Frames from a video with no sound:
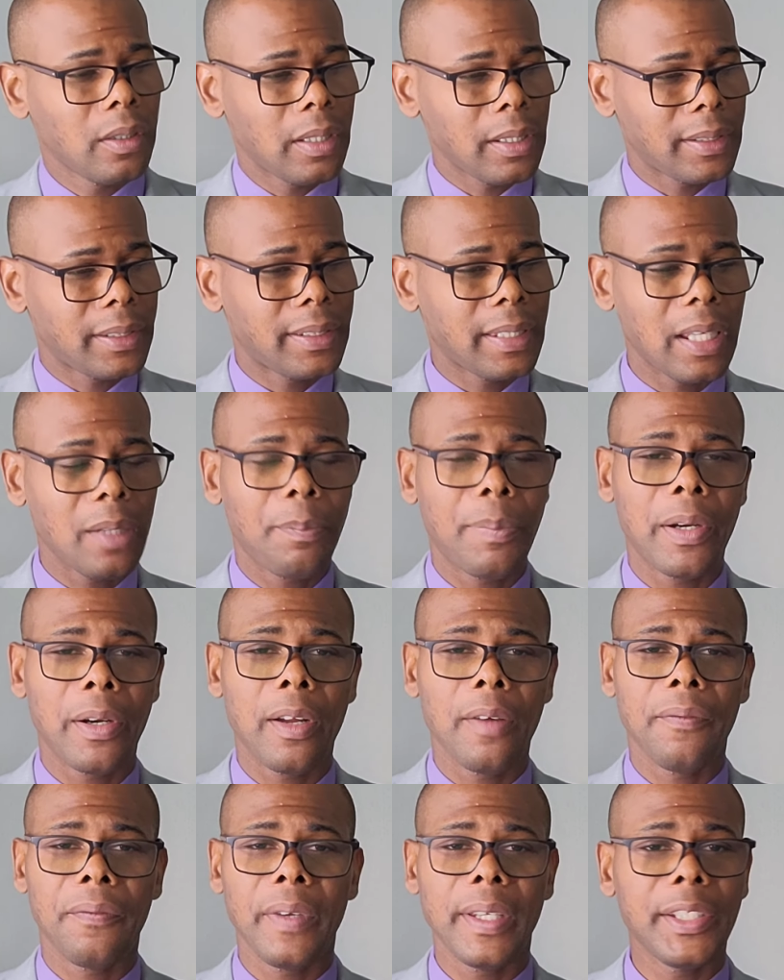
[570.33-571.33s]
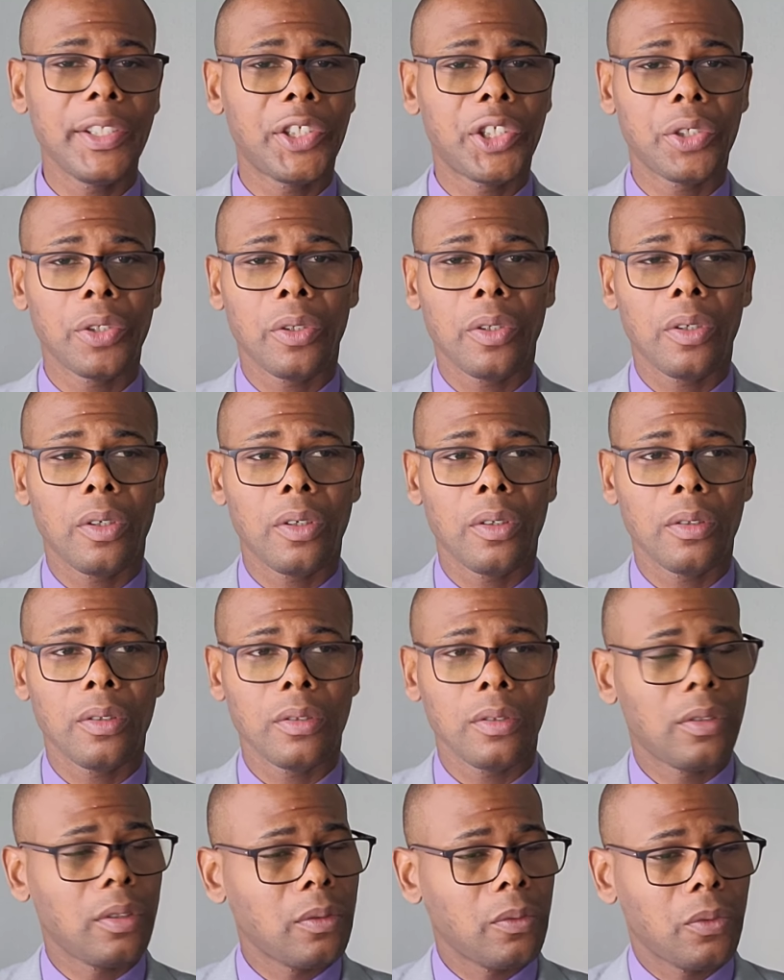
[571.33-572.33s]
They said, peradventure,
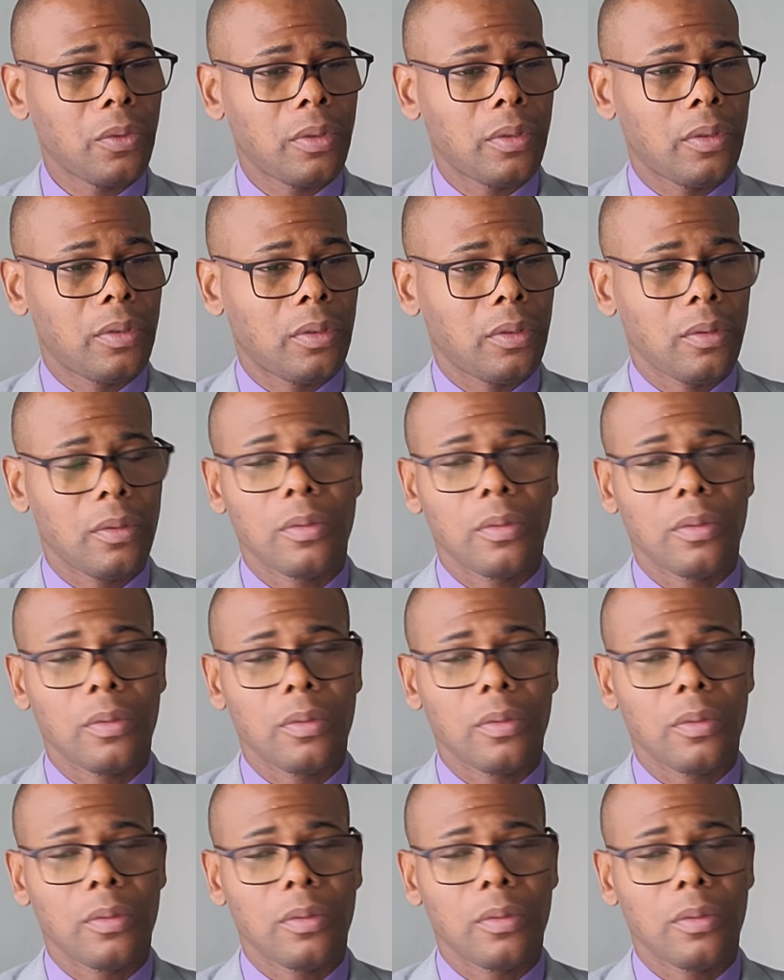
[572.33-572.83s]
they would